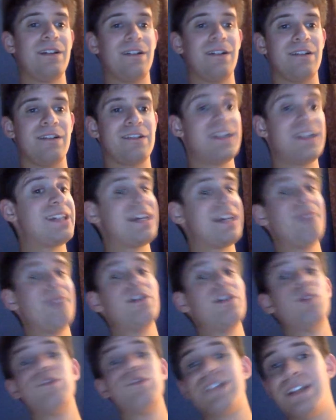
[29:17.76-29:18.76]
So then
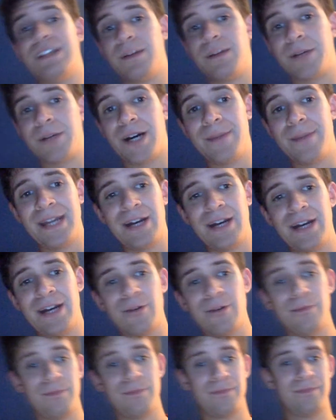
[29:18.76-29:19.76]
Kevin Owens ended up coming out.
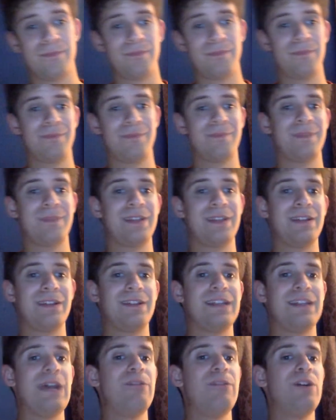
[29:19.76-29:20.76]

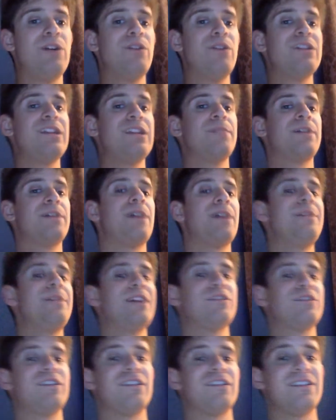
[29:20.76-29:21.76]
Kevin Owens ended up coming out
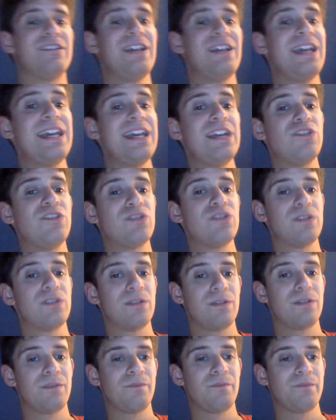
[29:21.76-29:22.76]
to the stage.
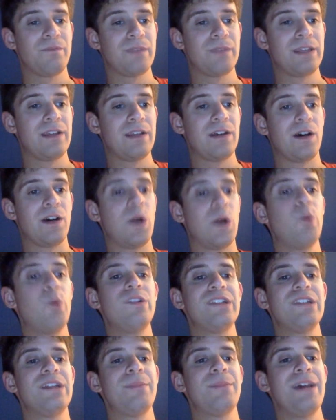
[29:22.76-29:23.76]
Owens
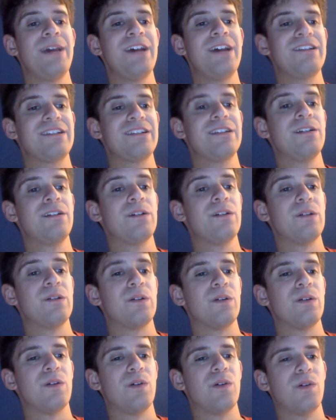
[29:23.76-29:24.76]
ended up asking,
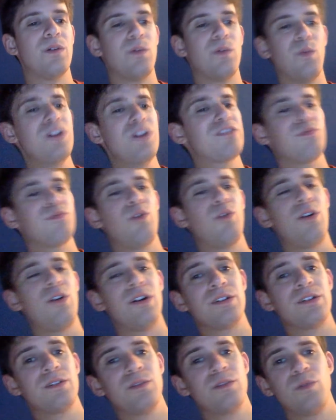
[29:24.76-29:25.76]
what's
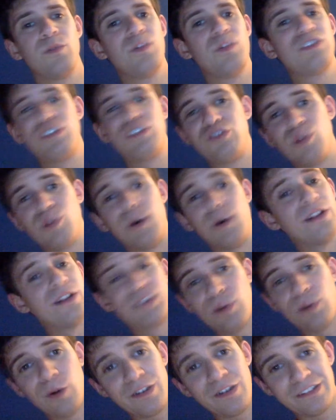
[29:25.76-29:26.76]
wrong with your jaw, to
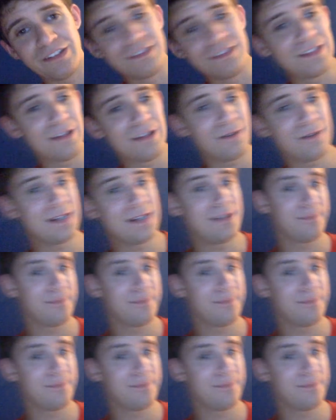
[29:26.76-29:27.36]
Austin Theory?